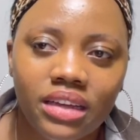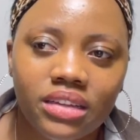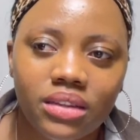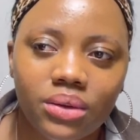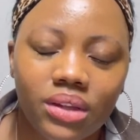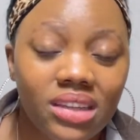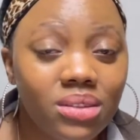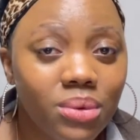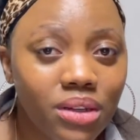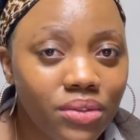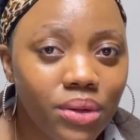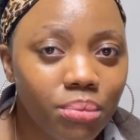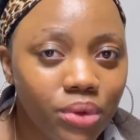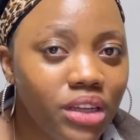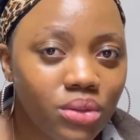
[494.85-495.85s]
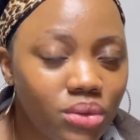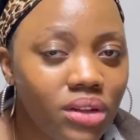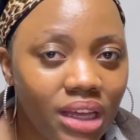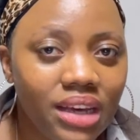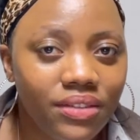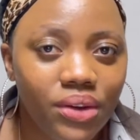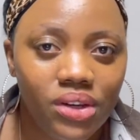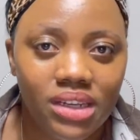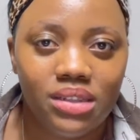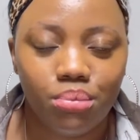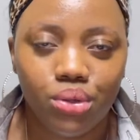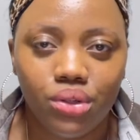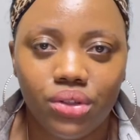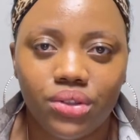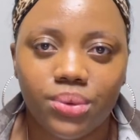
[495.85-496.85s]
So that's that's also like a very nice
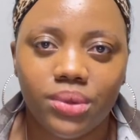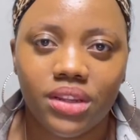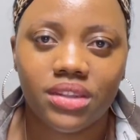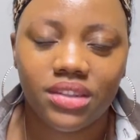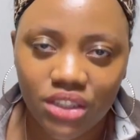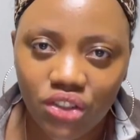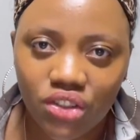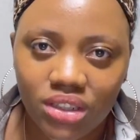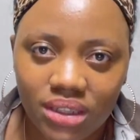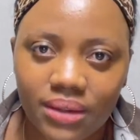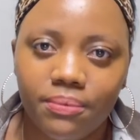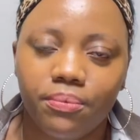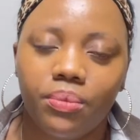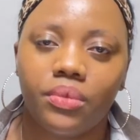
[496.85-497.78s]
perks with teaching